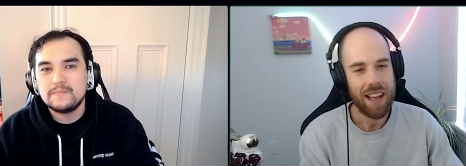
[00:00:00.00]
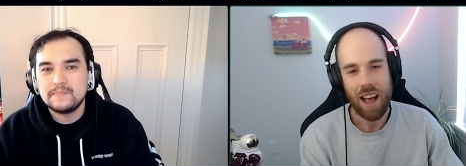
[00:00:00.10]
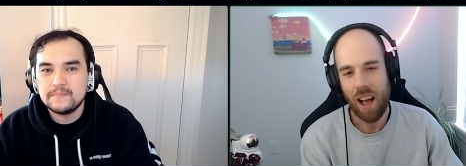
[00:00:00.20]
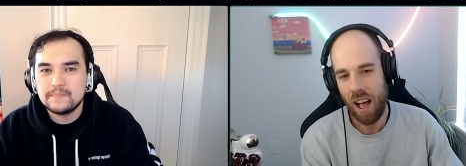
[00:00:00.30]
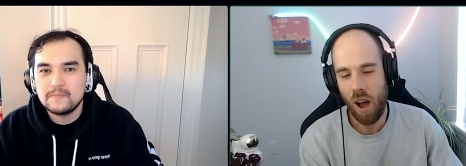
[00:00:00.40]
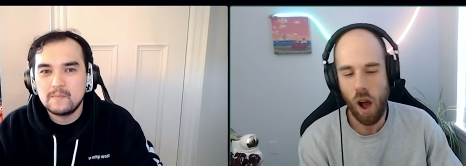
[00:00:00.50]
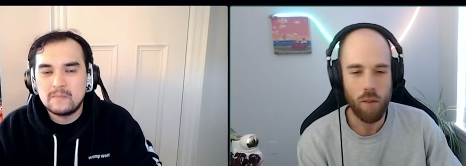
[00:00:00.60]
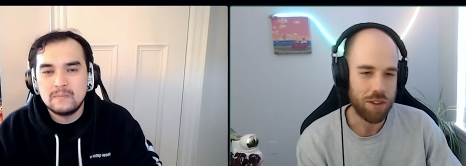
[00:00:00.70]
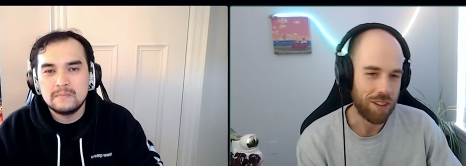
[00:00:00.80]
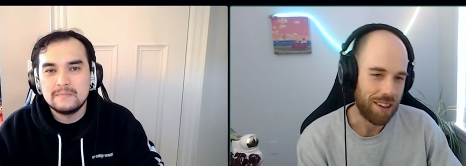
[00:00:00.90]
Speaker 1: Uh,
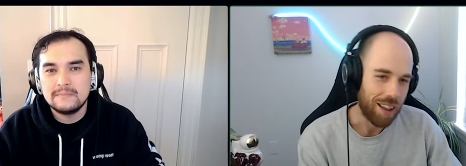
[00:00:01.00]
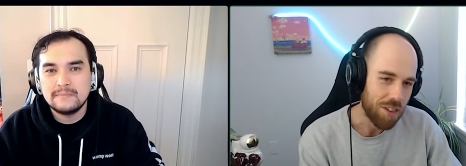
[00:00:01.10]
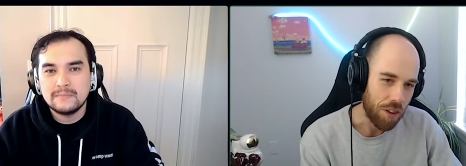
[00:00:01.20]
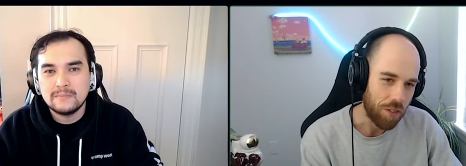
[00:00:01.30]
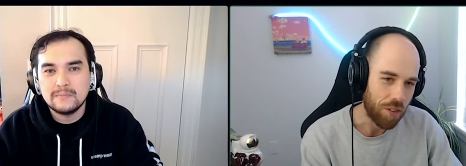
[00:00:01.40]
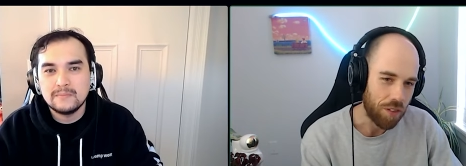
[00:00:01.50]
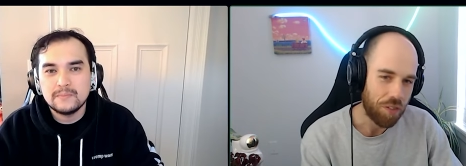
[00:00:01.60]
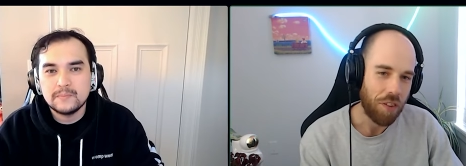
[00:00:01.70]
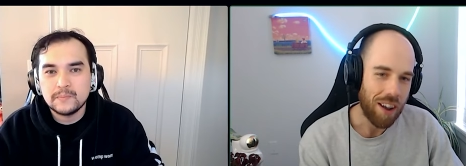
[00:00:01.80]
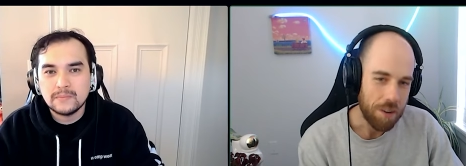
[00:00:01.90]
obviously, lots of
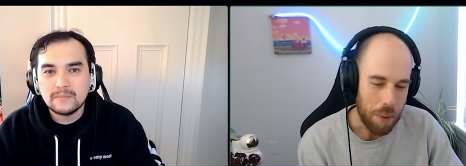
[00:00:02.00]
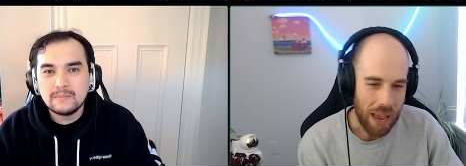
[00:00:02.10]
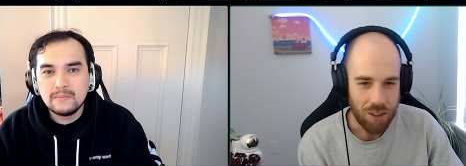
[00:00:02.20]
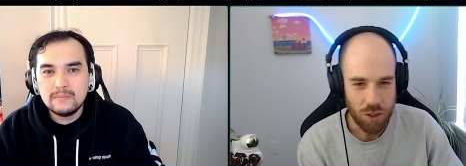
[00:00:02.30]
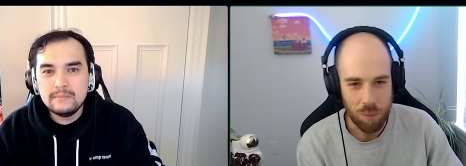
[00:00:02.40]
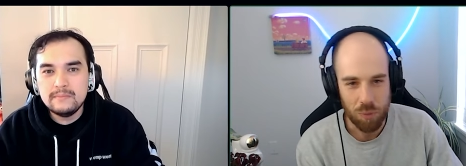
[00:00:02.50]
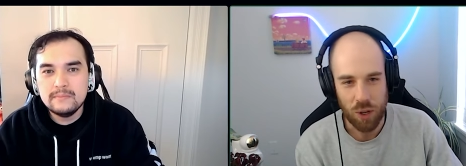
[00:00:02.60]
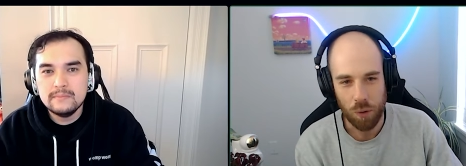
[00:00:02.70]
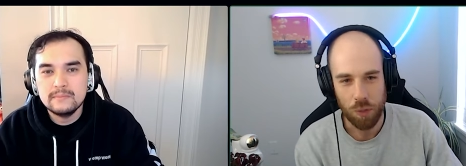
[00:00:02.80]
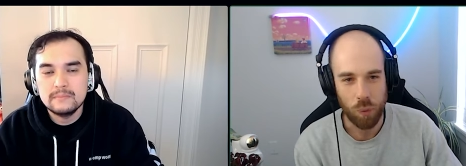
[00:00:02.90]
fun matchups
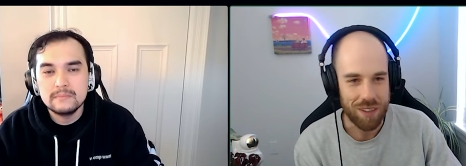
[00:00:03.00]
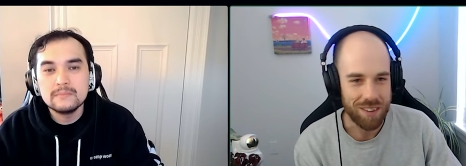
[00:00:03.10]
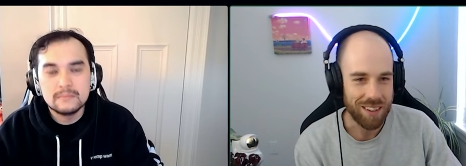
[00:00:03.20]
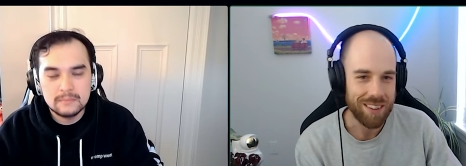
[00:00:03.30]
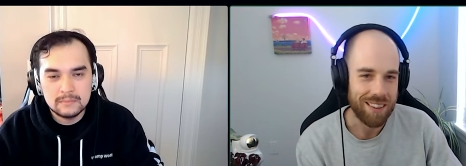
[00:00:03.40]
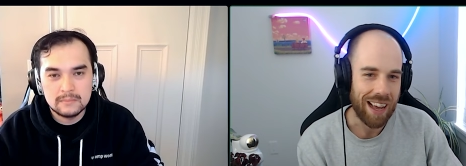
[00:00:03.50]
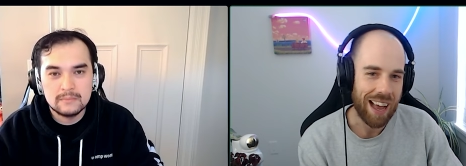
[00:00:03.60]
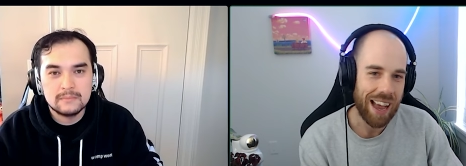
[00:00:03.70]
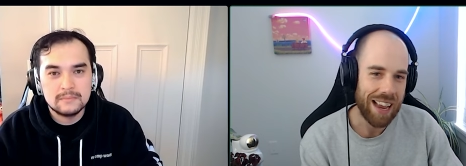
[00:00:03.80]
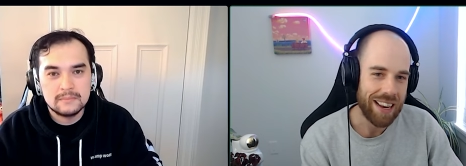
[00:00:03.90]
here. three six
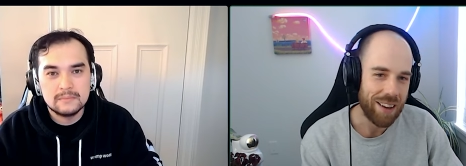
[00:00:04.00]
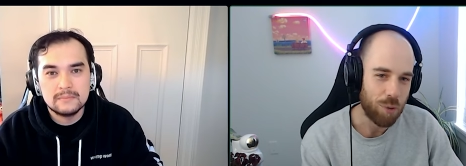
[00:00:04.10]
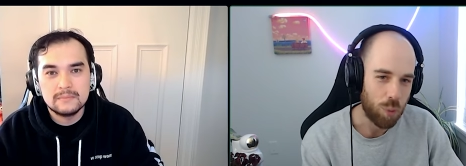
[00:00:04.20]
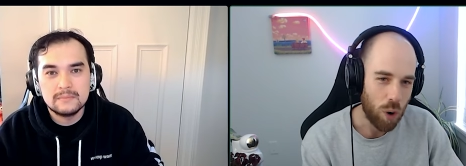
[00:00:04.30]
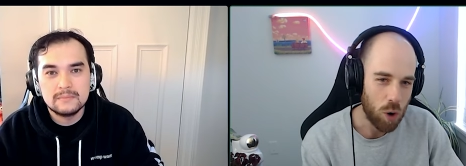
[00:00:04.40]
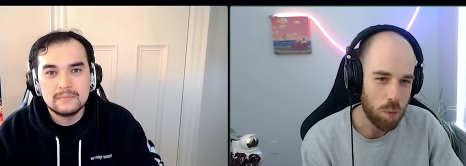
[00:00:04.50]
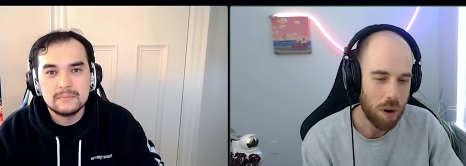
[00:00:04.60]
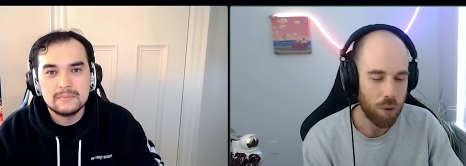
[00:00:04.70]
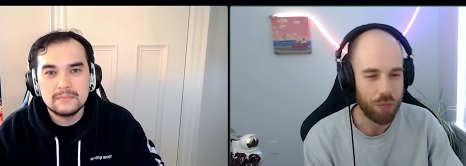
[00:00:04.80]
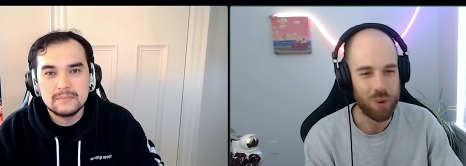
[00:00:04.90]
nine and
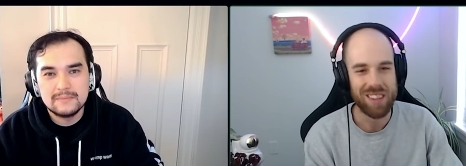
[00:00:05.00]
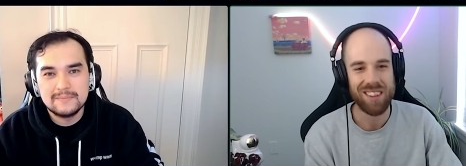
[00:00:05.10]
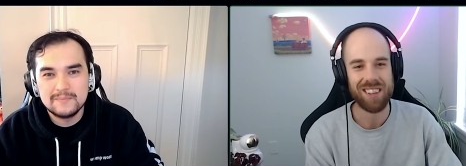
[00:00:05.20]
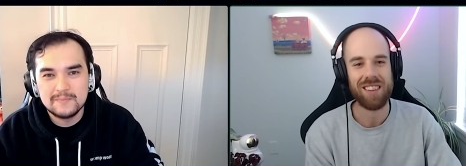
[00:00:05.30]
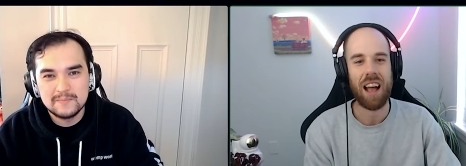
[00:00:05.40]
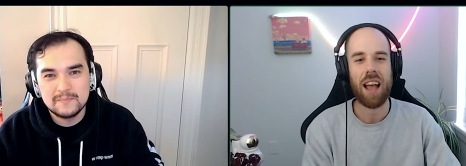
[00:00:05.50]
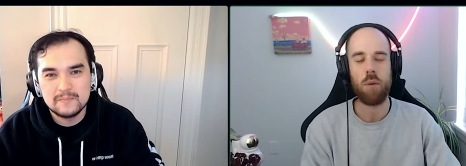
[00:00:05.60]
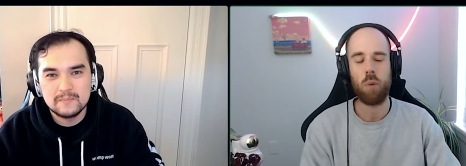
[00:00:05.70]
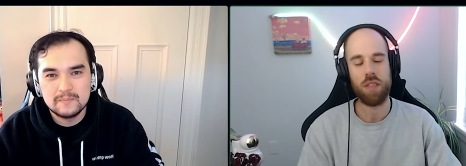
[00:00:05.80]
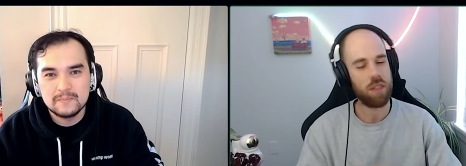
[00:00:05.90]
Robo. three six
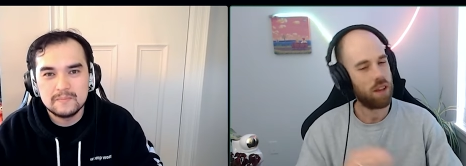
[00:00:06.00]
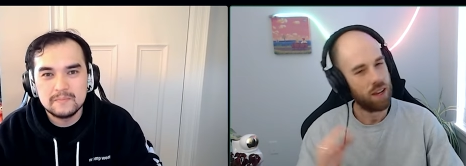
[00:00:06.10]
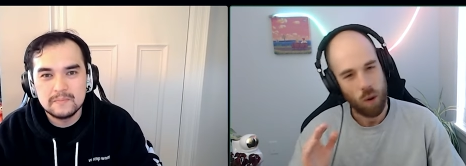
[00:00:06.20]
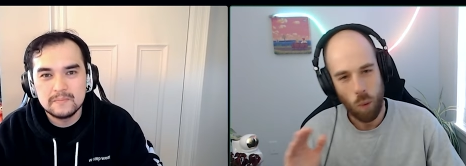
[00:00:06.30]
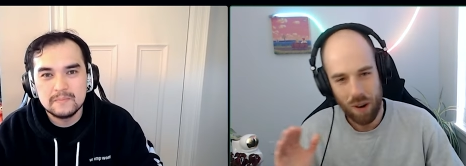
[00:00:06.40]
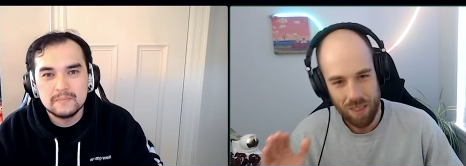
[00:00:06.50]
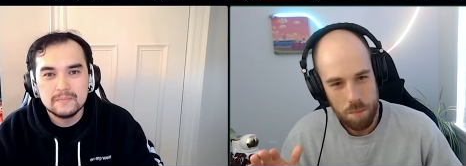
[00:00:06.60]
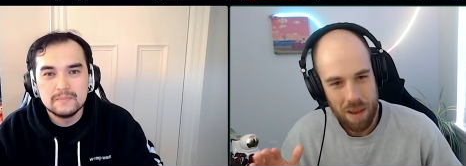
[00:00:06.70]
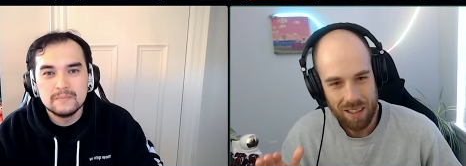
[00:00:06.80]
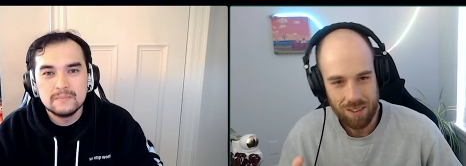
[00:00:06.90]
nine with one of the
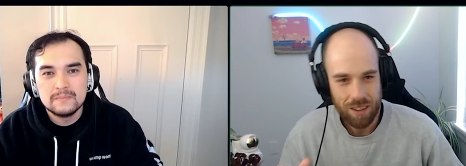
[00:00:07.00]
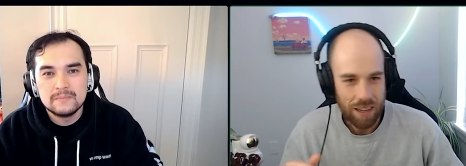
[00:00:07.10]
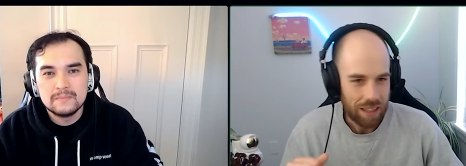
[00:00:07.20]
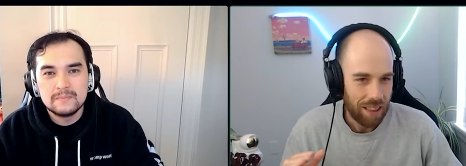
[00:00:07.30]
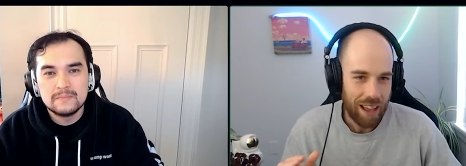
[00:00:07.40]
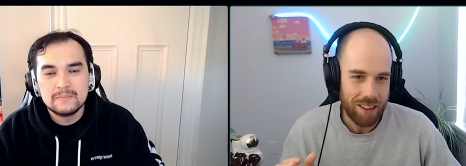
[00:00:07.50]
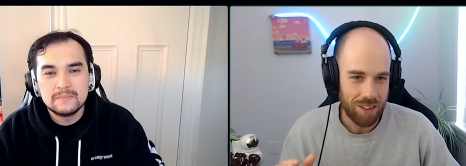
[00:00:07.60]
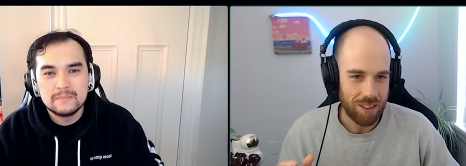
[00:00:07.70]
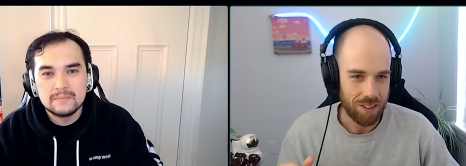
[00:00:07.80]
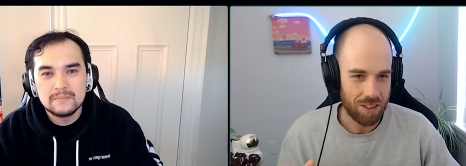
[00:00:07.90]
best uh,
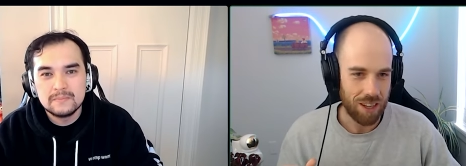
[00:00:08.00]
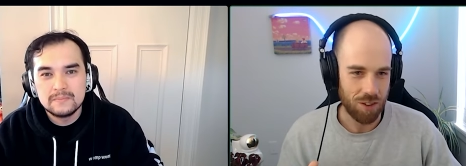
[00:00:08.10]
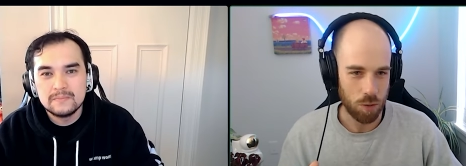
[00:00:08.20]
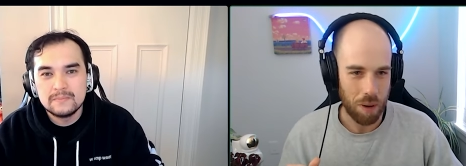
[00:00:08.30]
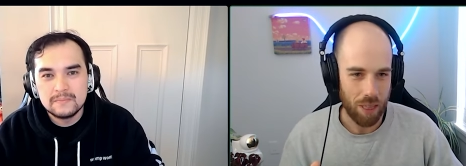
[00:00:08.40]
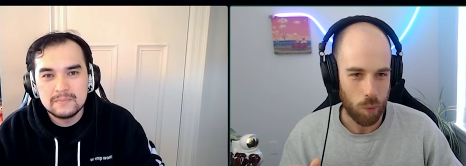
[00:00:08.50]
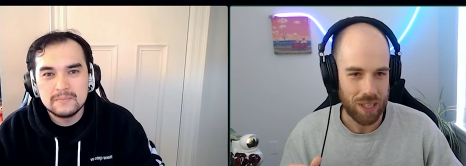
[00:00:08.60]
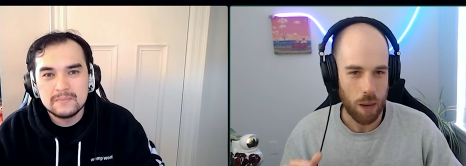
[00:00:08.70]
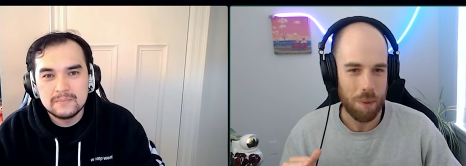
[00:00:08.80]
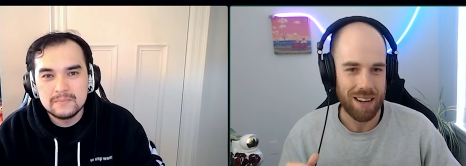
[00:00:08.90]
lines in this teaser, by the way,
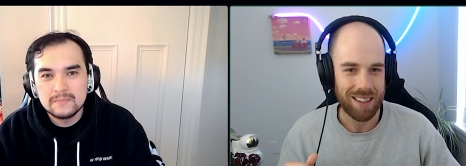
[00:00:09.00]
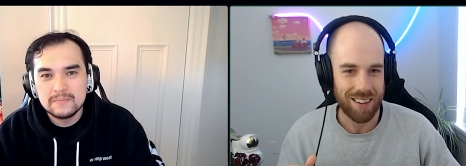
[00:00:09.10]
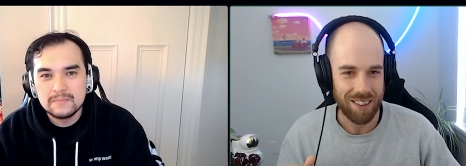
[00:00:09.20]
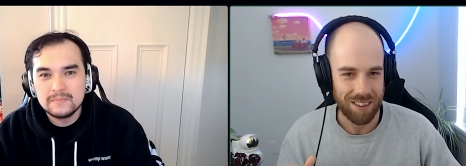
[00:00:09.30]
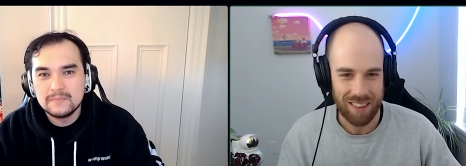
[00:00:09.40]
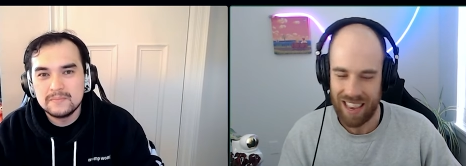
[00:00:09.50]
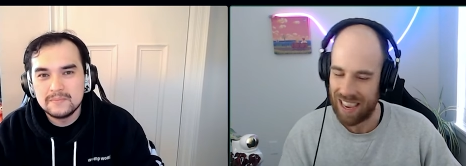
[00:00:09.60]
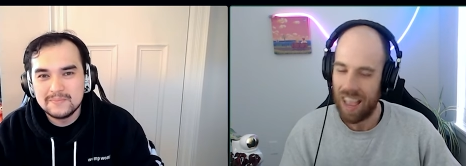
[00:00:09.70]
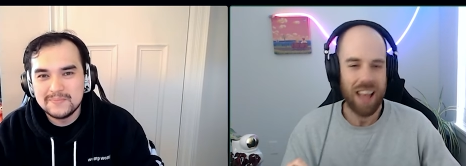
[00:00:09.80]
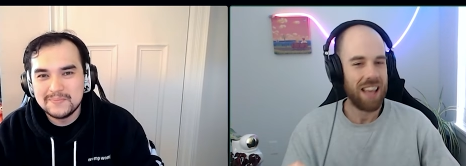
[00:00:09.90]
coming into this
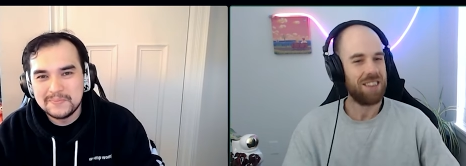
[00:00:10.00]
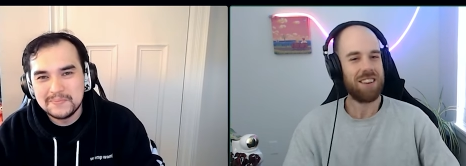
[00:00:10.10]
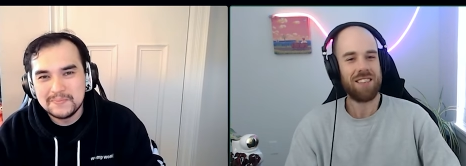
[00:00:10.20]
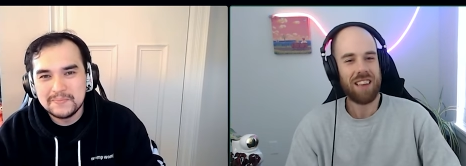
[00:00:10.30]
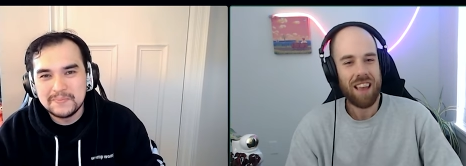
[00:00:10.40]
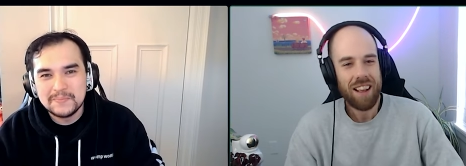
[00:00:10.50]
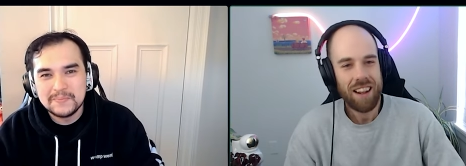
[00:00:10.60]
day. Says,